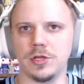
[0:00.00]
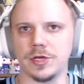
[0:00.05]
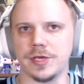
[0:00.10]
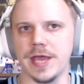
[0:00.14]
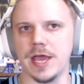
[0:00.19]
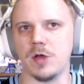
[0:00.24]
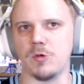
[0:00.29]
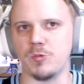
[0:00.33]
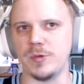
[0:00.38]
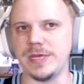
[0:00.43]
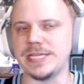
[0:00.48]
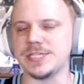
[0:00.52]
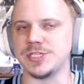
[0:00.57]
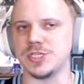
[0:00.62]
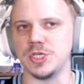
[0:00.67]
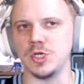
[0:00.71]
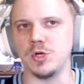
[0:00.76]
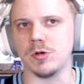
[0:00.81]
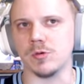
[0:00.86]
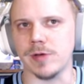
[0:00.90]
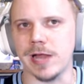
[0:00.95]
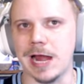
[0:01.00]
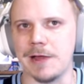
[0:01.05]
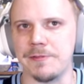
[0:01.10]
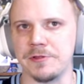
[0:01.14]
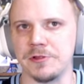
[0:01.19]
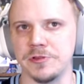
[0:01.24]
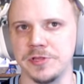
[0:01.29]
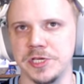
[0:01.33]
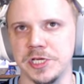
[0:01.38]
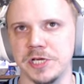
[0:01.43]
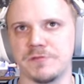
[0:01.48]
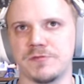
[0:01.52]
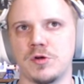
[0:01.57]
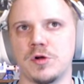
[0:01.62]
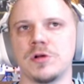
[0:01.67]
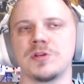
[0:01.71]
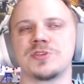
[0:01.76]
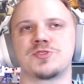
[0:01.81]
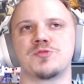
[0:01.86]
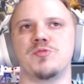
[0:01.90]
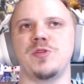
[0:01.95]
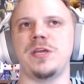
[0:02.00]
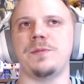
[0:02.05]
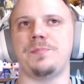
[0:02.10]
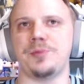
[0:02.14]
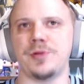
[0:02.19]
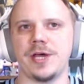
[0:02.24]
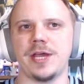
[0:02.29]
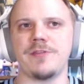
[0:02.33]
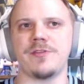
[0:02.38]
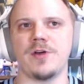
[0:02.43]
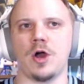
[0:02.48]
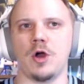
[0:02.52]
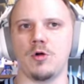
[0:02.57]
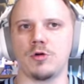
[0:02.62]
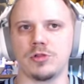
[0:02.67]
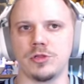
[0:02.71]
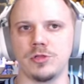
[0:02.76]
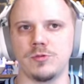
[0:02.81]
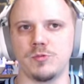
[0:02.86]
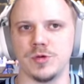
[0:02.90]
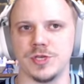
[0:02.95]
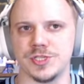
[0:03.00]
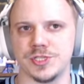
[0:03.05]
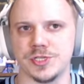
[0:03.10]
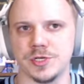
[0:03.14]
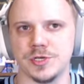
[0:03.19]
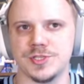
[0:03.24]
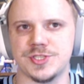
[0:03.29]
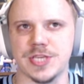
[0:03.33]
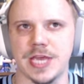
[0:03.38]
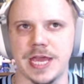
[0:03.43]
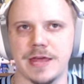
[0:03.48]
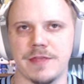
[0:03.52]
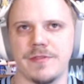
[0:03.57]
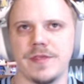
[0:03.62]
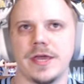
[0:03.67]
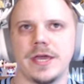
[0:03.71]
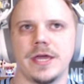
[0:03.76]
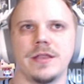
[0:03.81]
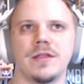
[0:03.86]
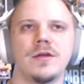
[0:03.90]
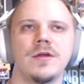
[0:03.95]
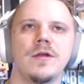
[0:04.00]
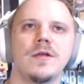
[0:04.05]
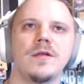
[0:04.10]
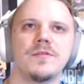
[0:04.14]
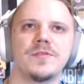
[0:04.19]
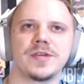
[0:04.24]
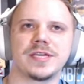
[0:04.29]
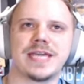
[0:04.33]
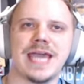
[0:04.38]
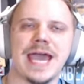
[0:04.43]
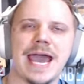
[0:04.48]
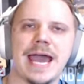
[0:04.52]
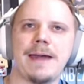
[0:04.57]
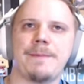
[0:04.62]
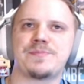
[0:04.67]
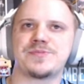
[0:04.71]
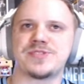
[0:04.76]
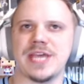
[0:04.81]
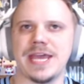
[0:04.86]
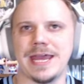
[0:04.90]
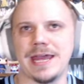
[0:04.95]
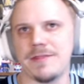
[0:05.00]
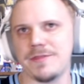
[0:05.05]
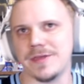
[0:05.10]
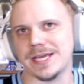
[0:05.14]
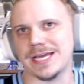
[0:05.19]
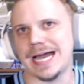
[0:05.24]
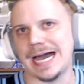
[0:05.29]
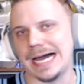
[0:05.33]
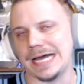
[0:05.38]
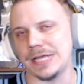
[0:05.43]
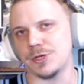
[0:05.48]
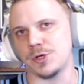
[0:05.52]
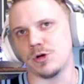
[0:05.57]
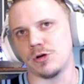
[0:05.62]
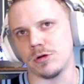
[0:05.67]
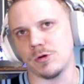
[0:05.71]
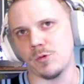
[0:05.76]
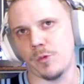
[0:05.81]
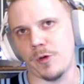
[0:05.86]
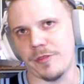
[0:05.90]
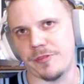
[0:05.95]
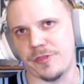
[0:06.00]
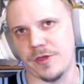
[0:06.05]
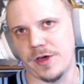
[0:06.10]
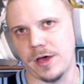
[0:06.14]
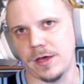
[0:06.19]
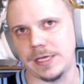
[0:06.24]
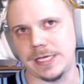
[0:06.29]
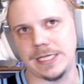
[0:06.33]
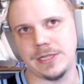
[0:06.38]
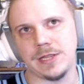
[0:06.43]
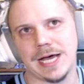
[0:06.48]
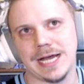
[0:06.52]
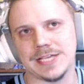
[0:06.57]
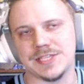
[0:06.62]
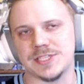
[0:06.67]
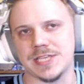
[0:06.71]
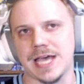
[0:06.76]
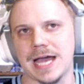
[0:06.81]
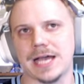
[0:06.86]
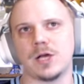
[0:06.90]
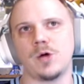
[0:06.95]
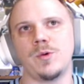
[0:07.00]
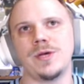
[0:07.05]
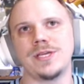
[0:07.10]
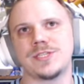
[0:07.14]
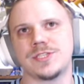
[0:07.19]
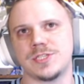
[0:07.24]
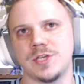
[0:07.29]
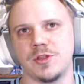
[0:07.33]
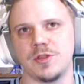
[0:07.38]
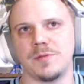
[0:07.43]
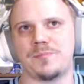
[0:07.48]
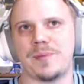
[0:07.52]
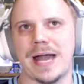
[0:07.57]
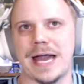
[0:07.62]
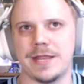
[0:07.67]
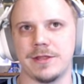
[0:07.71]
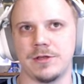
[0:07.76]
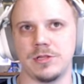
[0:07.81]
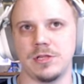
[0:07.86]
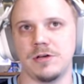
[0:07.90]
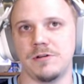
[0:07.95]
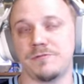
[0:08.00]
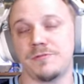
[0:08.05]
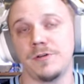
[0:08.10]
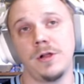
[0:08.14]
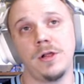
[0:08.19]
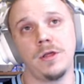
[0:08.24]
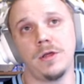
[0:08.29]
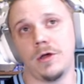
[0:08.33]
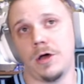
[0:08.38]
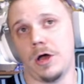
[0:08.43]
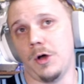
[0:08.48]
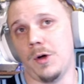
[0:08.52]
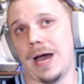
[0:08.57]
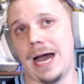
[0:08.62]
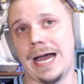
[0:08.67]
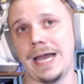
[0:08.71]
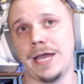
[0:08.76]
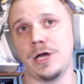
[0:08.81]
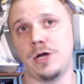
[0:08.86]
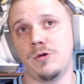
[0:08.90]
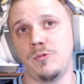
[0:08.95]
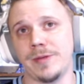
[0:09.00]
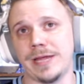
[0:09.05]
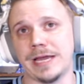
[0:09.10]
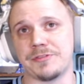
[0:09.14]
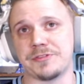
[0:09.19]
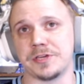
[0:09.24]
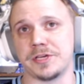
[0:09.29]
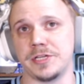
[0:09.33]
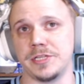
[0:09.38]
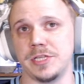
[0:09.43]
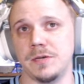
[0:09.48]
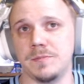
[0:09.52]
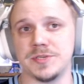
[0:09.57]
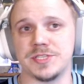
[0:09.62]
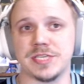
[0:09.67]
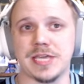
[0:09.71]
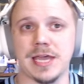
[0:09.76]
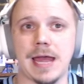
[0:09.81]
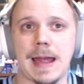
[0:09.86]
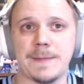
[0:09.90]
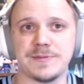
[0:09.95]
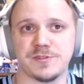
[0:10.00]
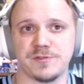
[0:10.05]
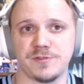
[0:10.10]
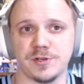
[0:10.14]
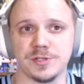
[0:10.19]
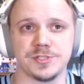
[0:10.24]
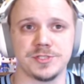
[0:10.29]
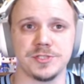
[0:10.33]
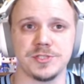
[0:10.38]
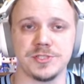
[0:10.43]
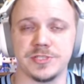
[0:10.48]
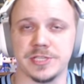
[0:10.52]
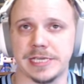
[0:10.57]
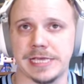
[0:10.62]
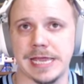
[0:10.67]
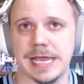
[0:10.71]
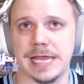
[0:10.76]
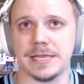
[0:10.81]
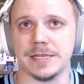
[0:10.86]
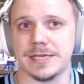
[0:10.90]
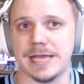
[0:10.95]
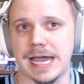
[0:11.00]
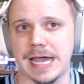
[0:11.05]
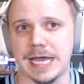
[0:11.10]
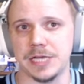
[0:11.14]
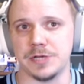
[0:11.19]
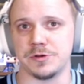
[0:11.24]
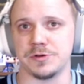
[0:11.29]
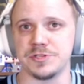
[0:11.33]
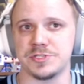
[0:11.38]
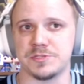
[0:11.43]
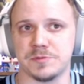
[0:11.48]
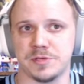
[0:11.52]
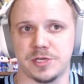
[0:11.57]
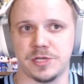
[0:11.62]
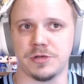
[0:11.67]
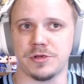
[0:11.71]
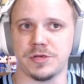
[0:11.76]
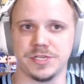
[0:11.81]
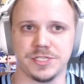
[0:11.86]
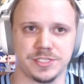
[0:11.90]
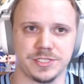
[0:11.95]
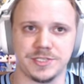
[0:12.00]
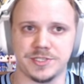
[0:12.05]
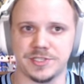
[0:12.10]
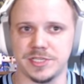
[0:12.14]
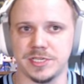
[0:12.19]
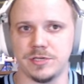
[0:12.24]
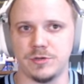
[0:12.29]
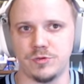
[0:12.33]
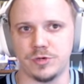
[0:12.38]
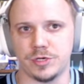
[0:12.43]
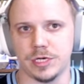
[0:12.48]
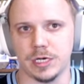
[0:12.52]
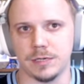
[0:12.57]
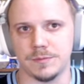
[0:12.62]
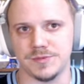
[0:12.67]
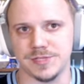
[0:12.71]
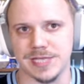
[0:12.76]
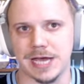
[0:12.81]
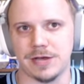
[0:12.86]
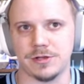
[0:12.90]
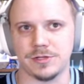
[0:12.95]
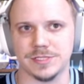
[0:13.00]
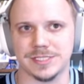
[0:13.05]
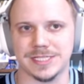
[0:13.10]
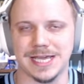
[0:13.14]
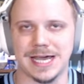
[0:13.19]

a look at week two around the league, of course, we play the Oakland Wizards and then the Caps and the Condor with uh, Eli Sakowitz. So the battle of Ohio, we got the Columbus Caps versus the Can Condors. Curious to see who comes out on